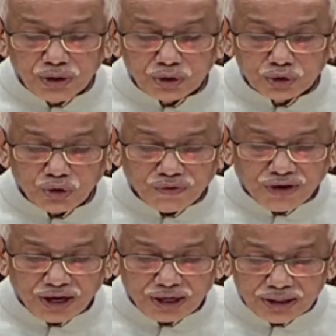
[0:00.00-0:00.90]
So
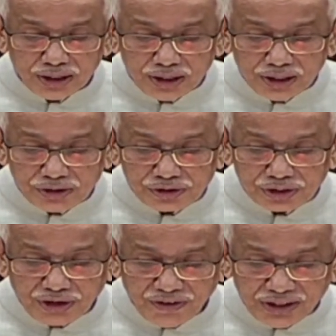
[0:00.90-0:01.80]
far,
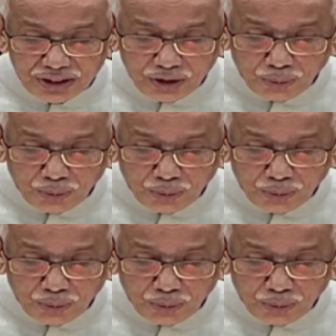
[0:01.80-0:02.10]
seven,